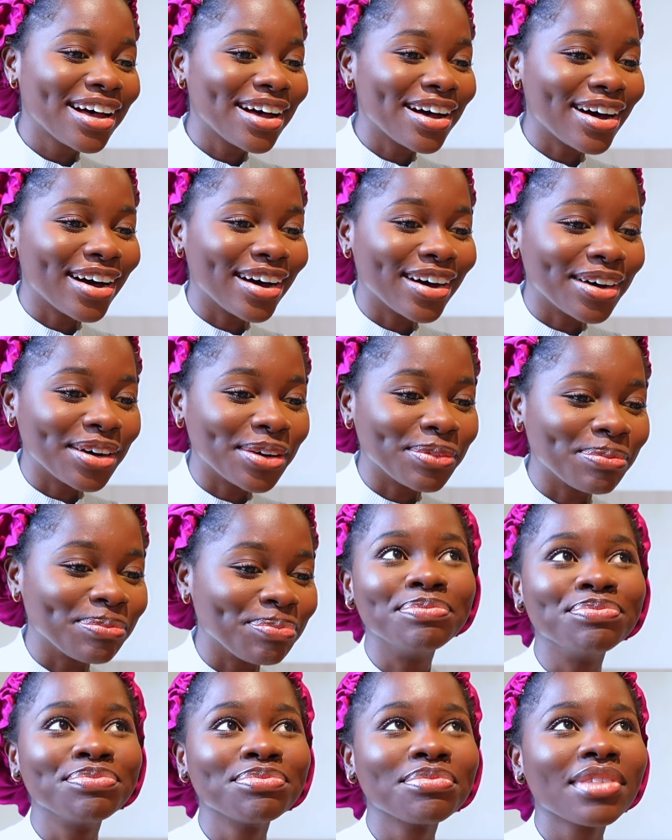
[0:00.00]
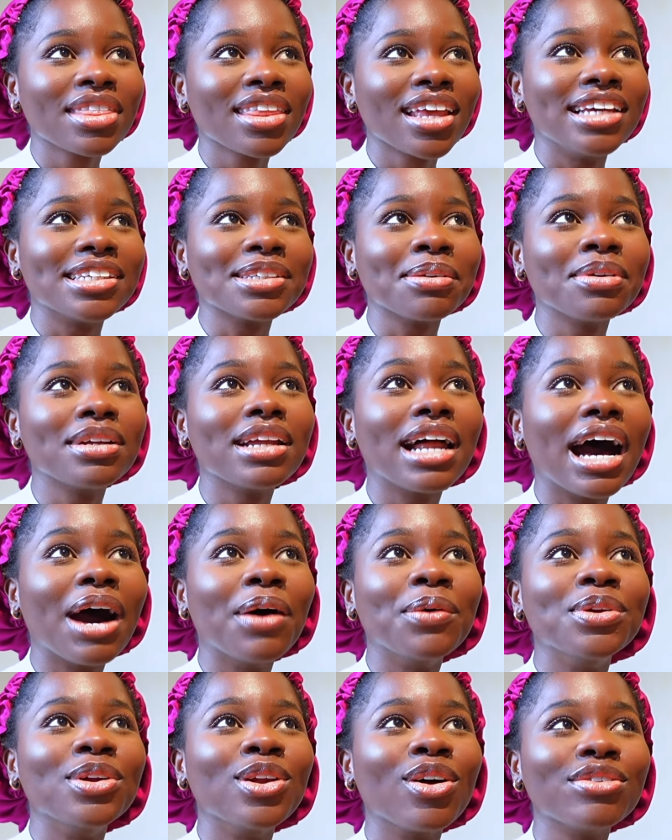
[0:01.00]
Um, it's something that I
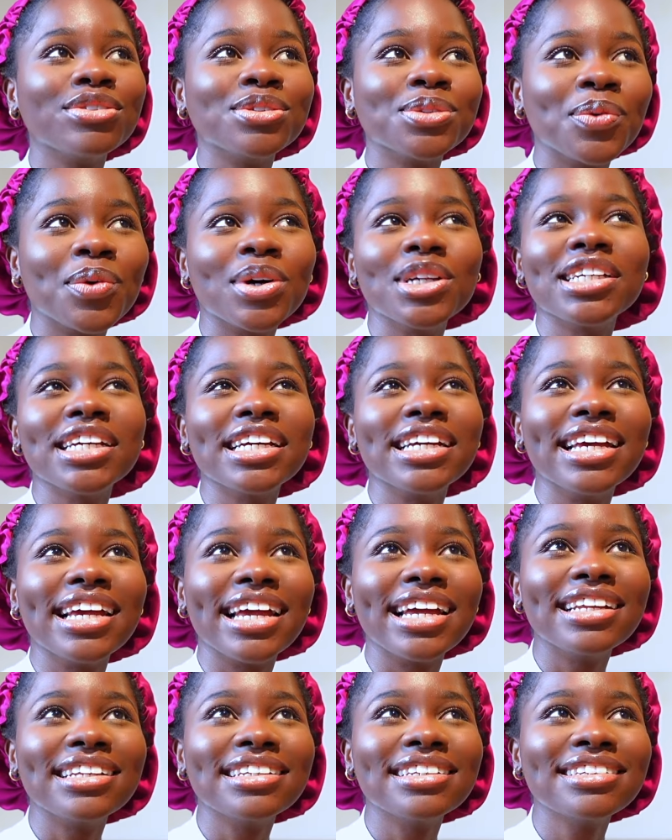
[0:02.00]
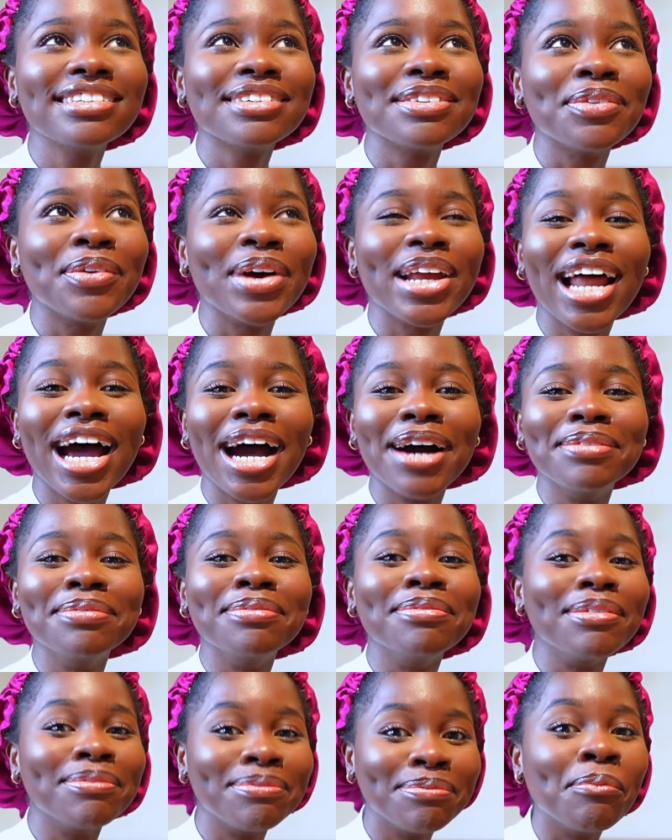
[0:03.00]
would love to watch again when I'm